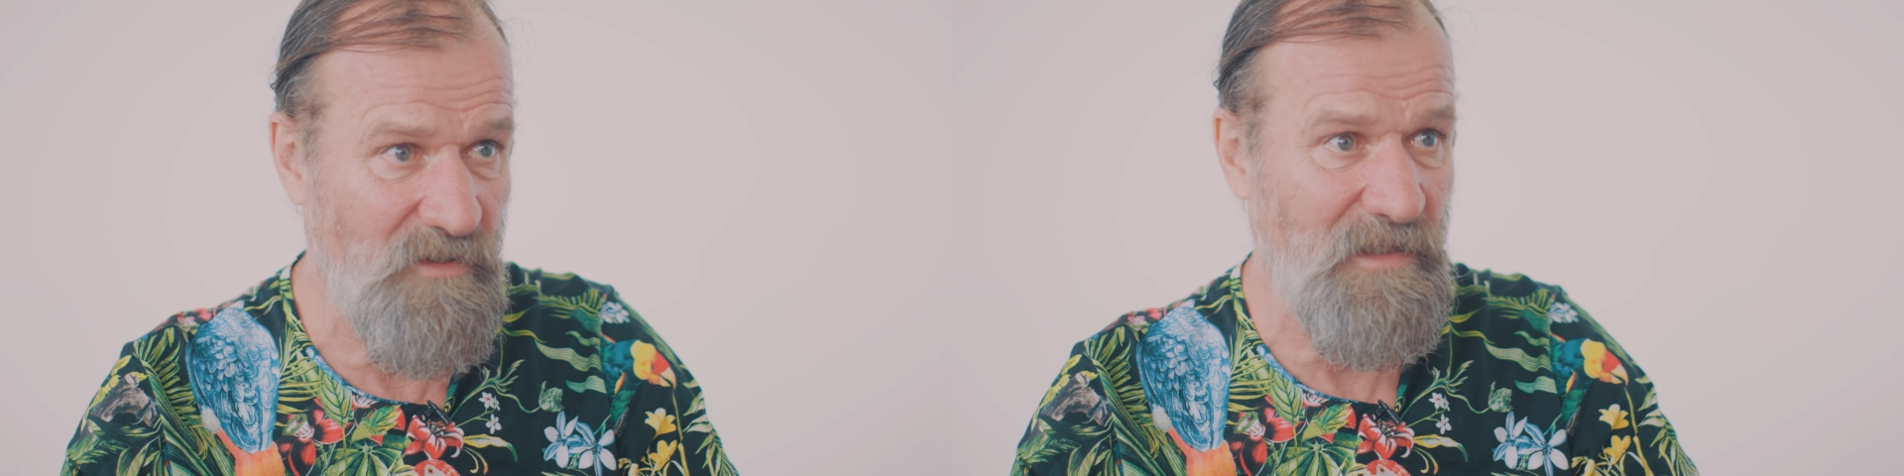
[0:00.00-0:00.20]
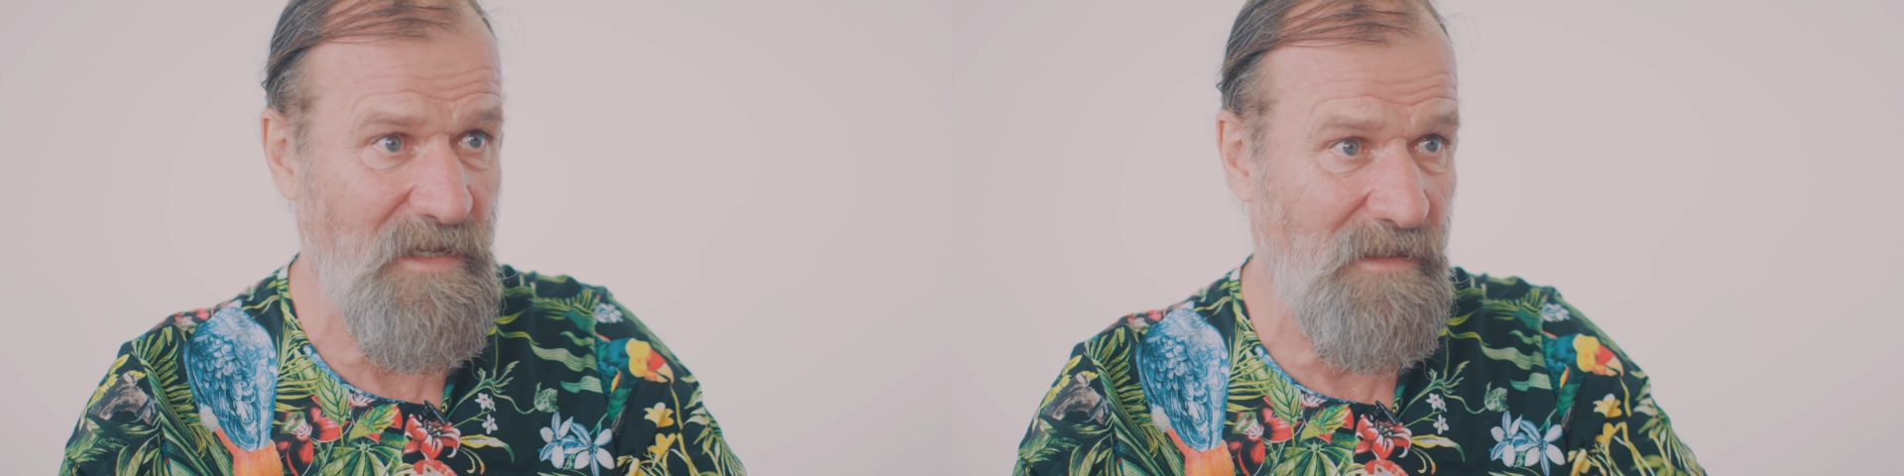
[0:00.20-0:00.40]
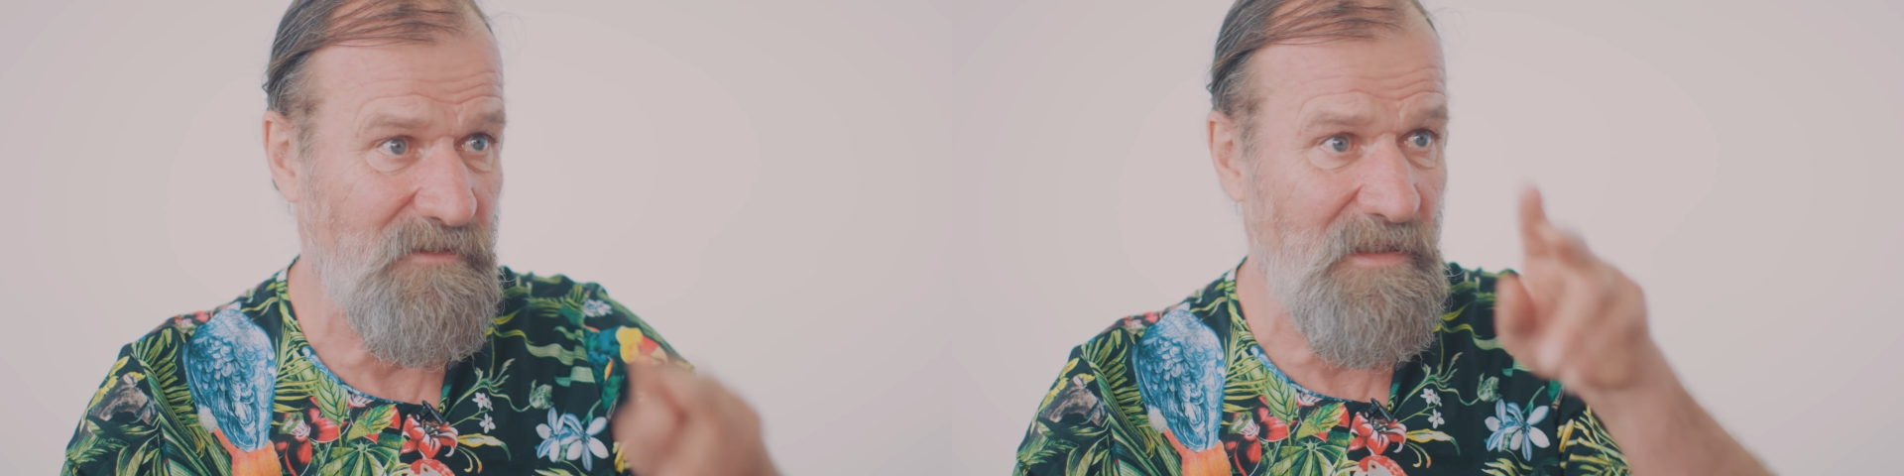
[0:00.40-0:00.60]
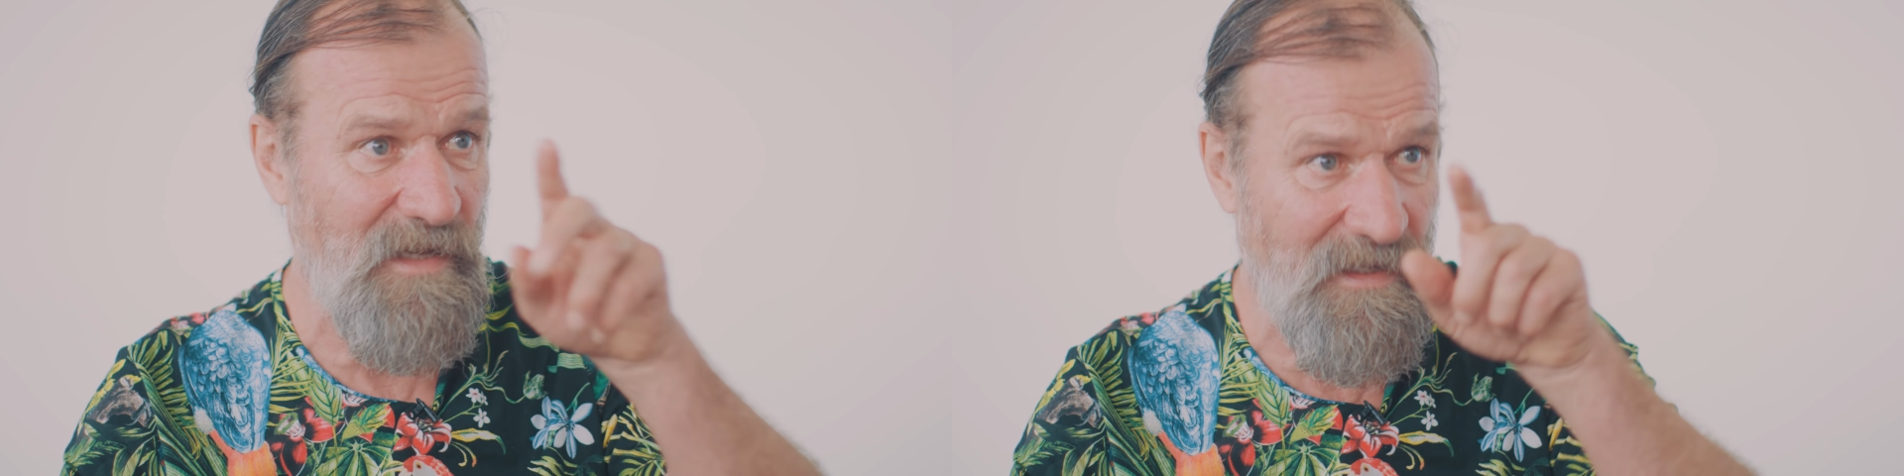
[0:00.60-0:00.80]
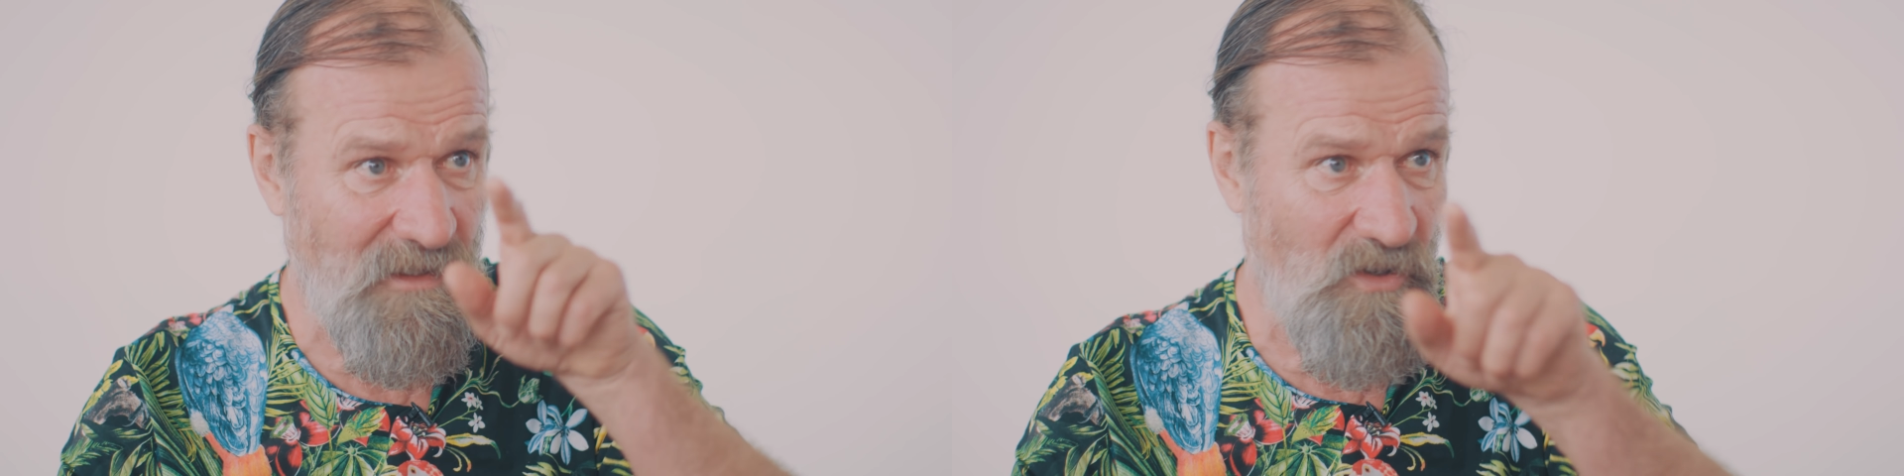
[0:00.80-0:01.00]
and healthy
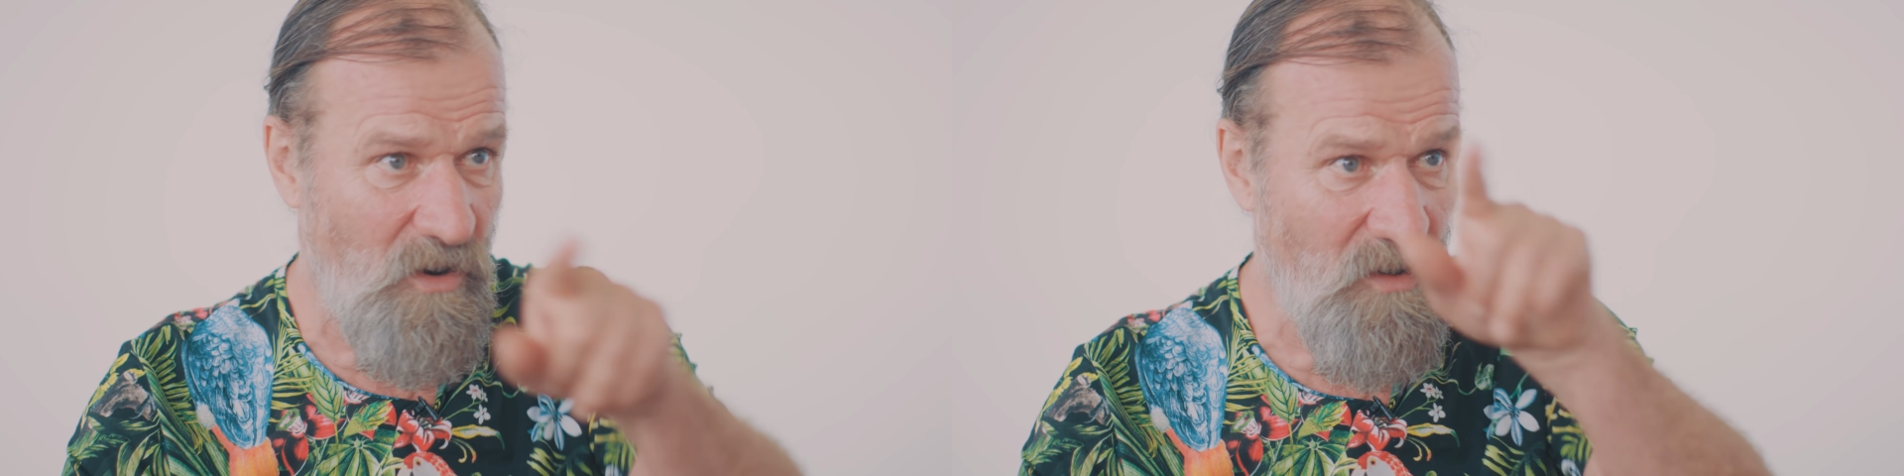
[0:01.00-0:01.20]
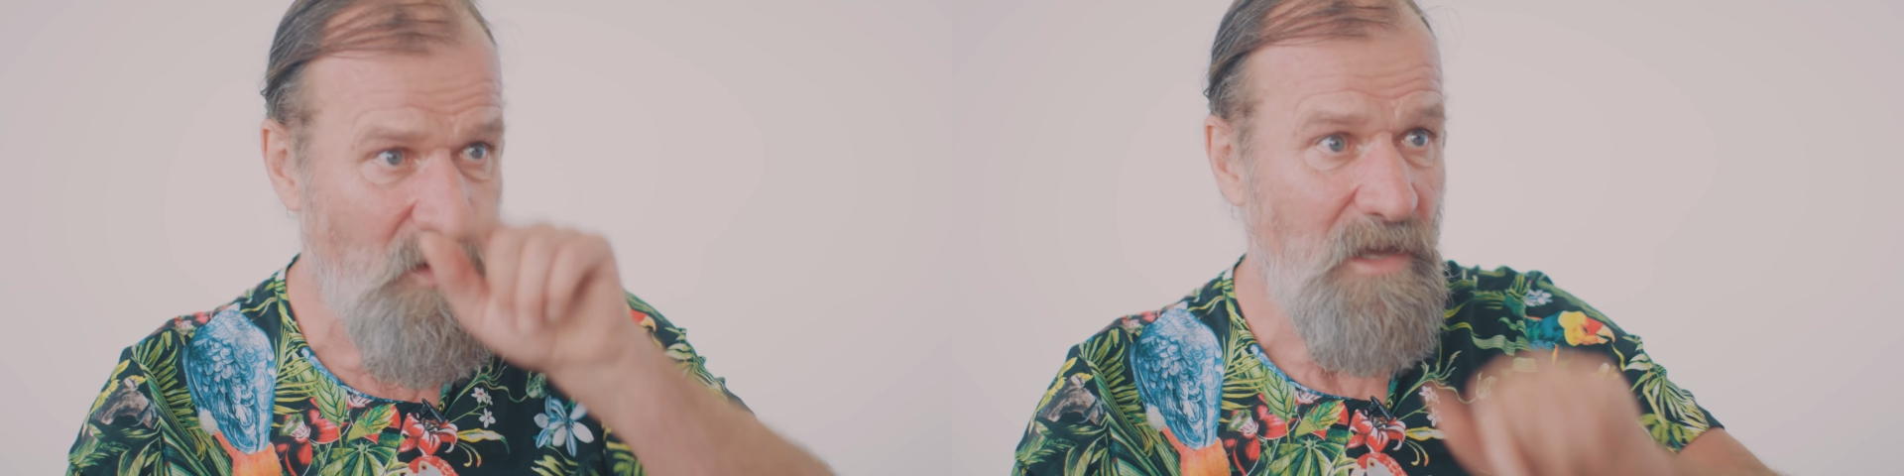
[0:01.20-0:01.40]
and go